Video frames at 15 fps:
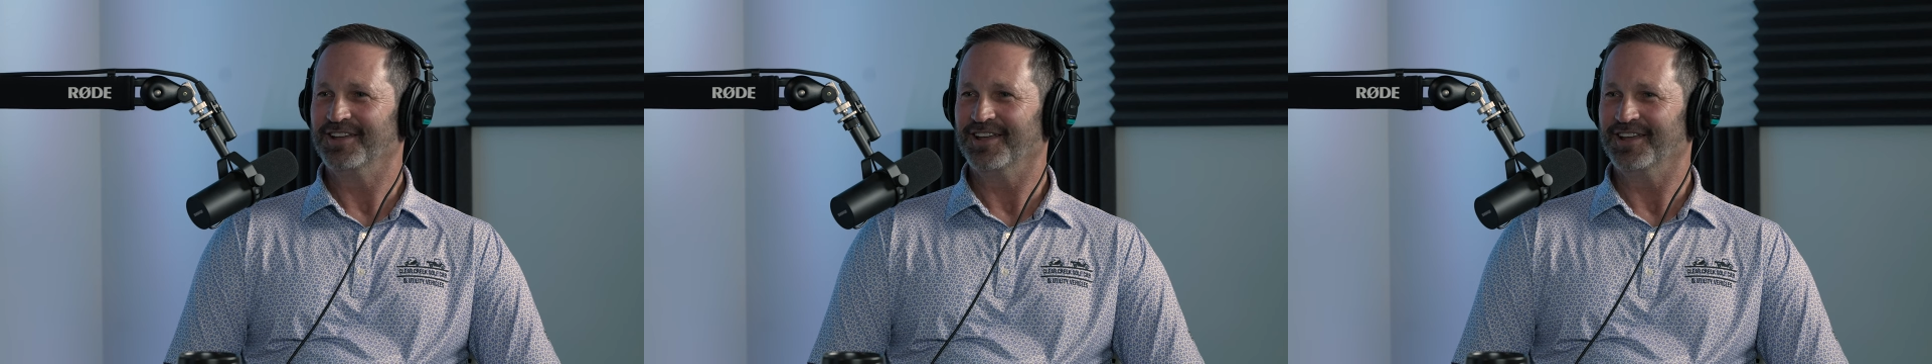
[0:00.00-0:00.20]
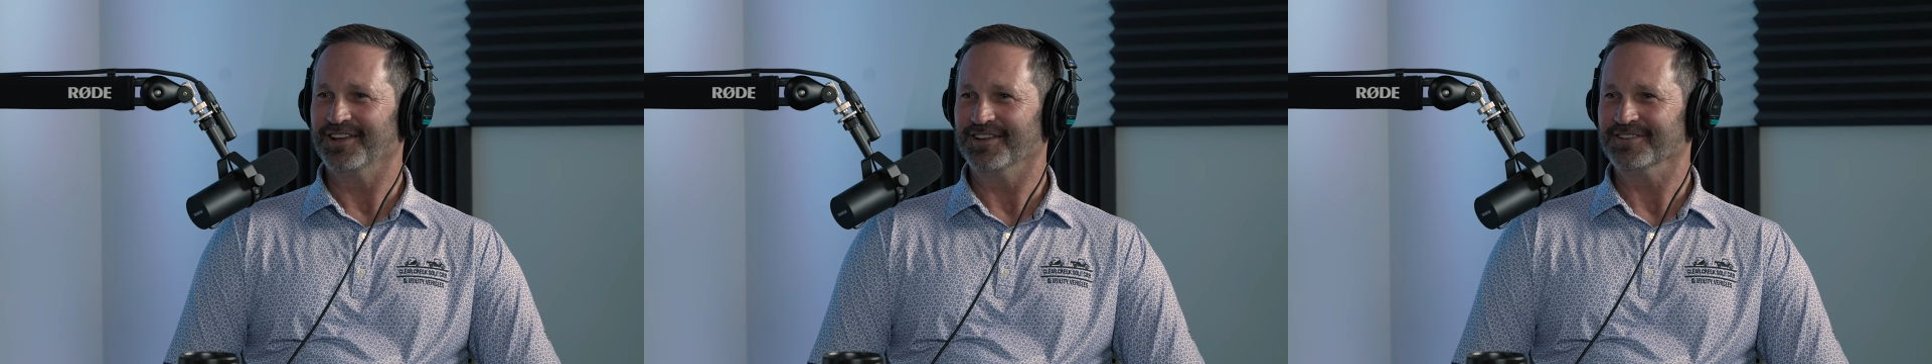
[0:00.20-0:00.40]

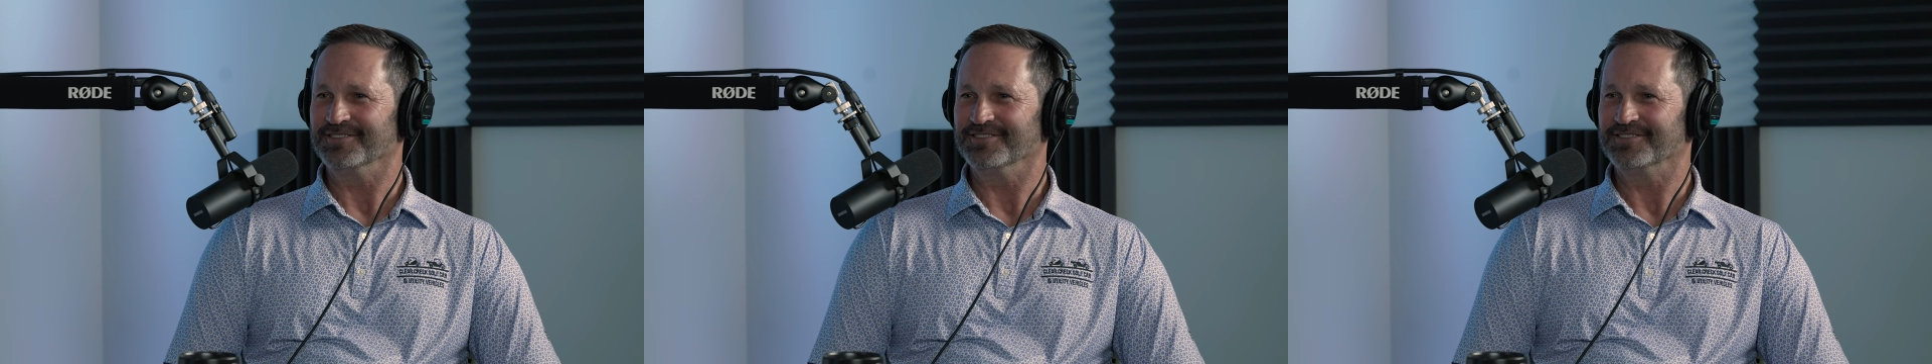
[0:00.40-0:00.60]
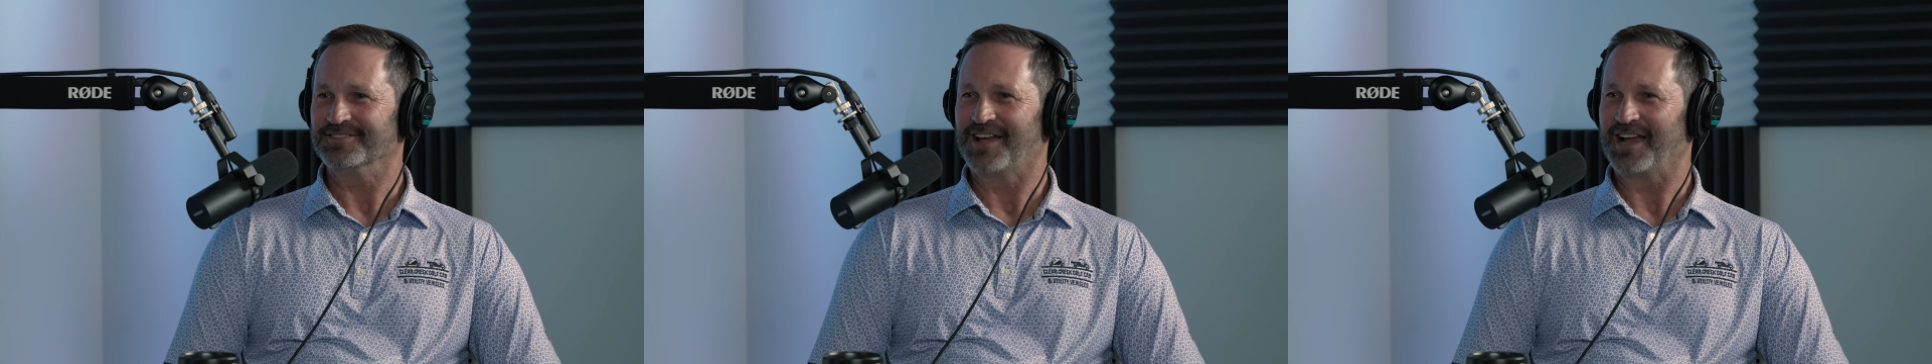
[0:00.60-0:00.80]

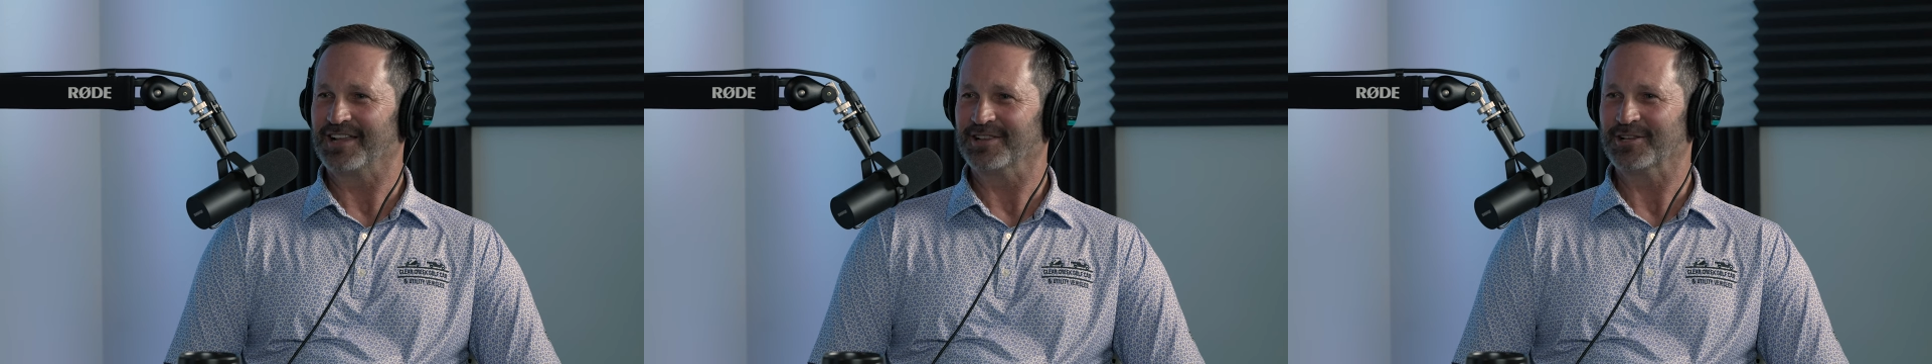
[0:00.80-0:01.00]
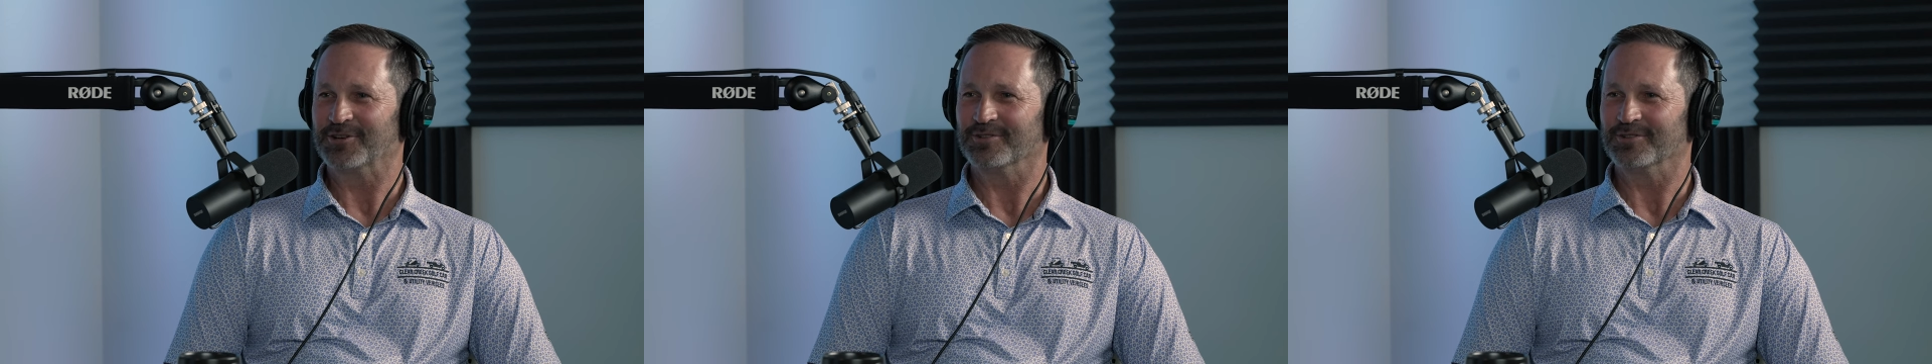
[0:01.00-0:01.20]
And I
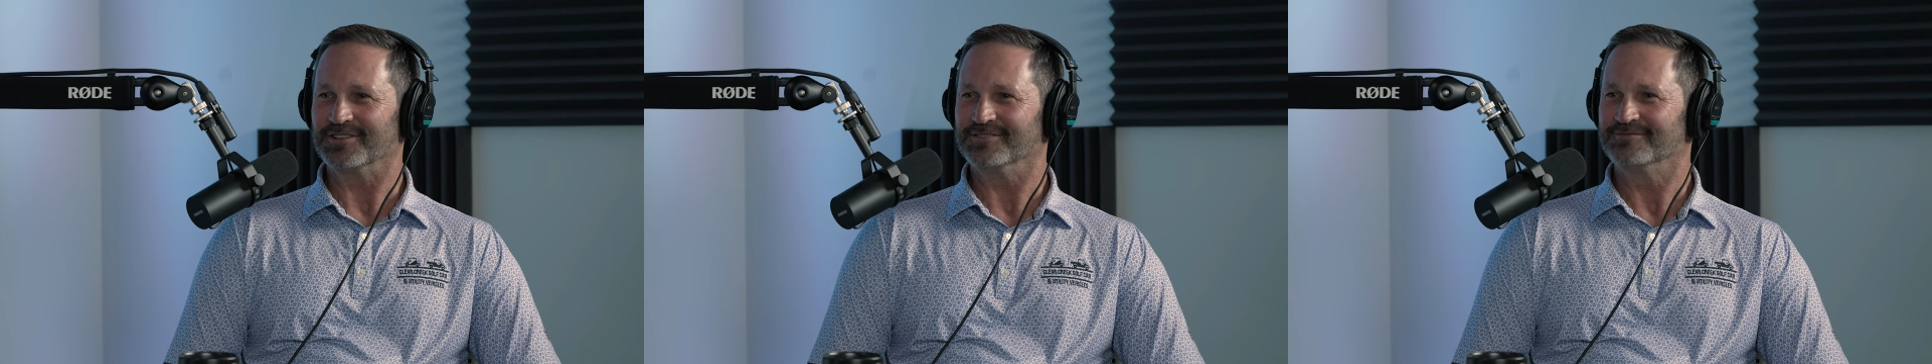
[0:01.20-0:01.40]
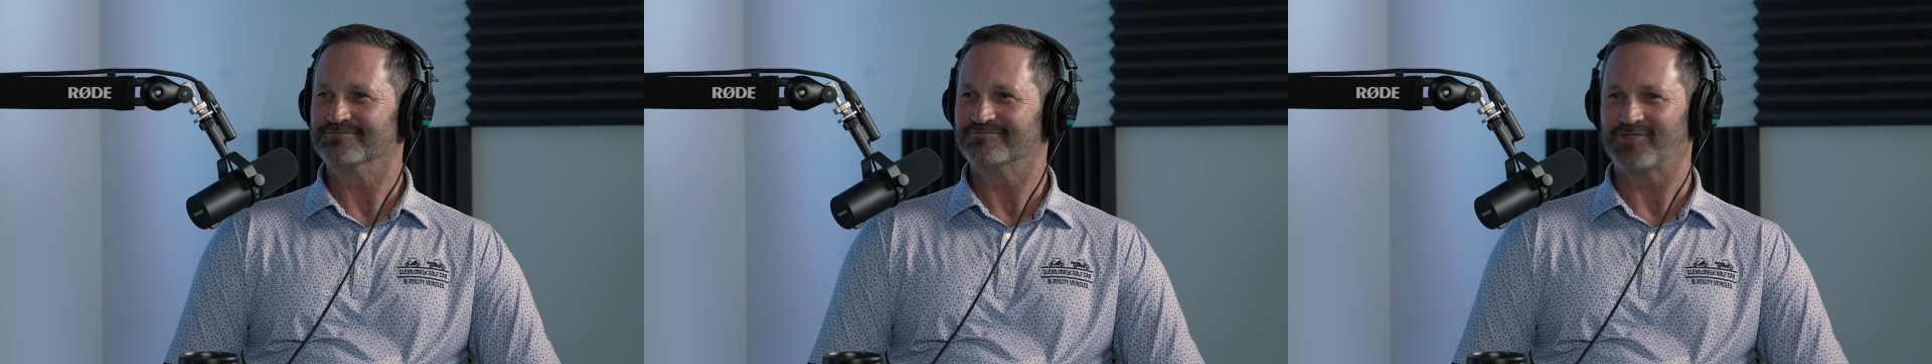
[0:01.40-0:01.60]

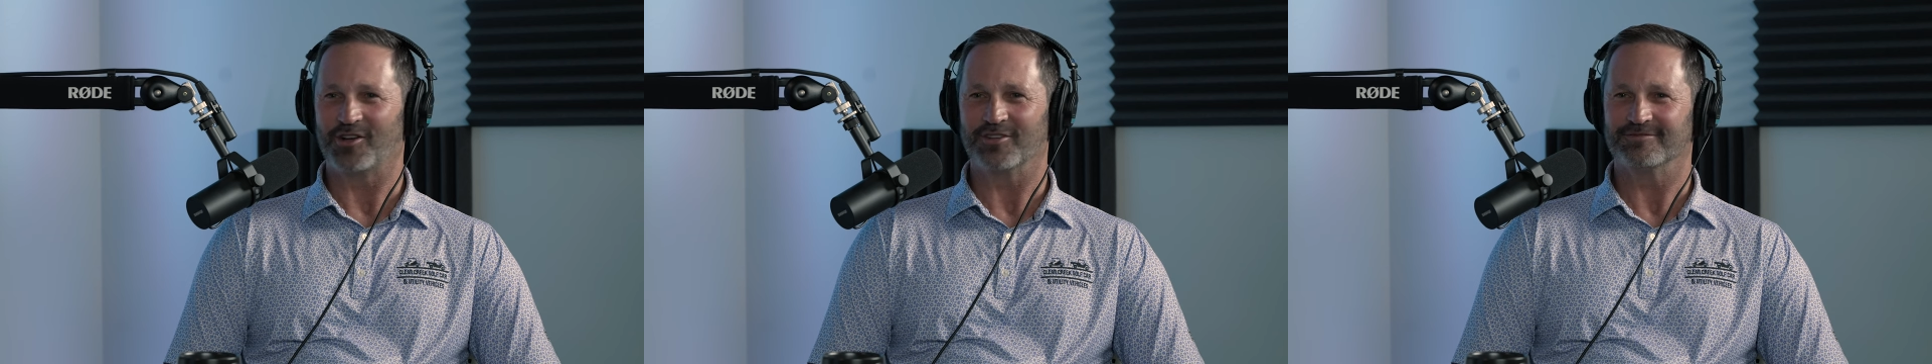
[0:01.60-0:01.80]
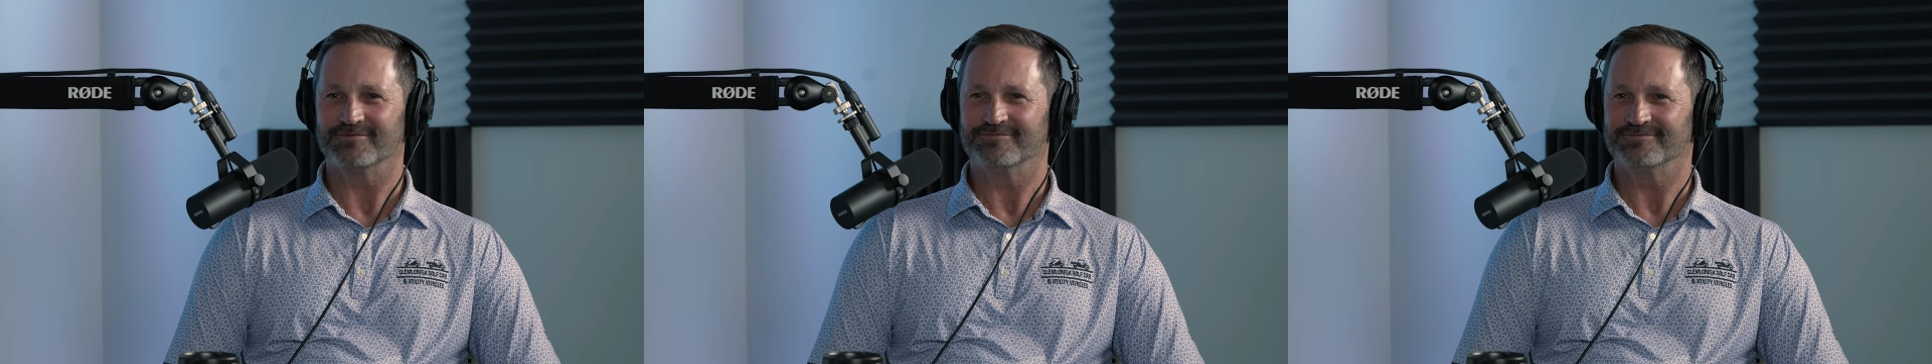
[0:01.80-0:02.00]
literally
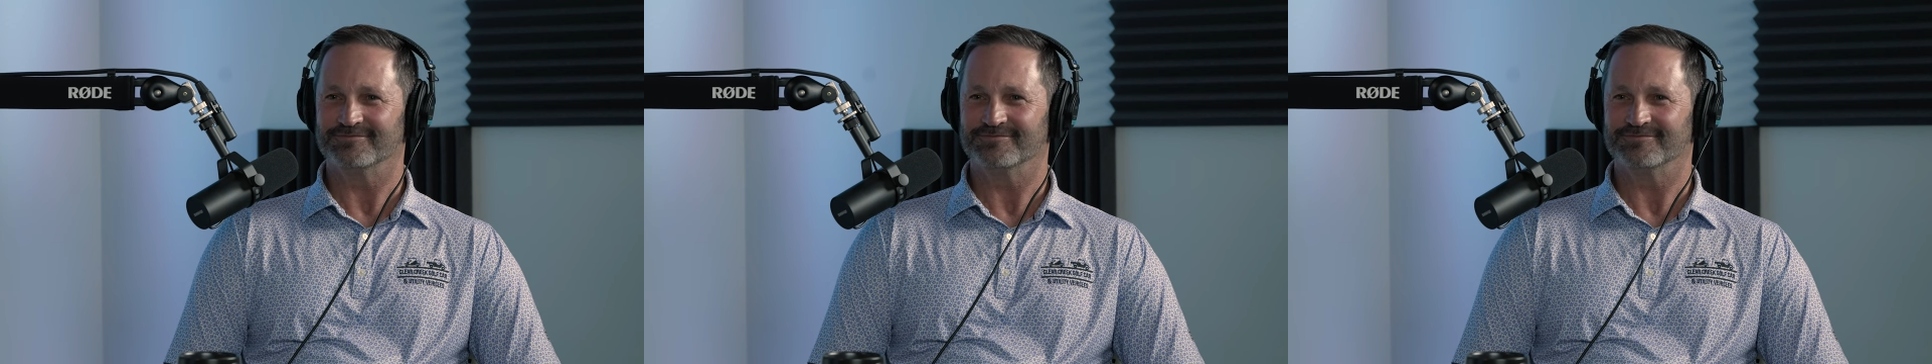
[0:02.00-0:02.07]
thought,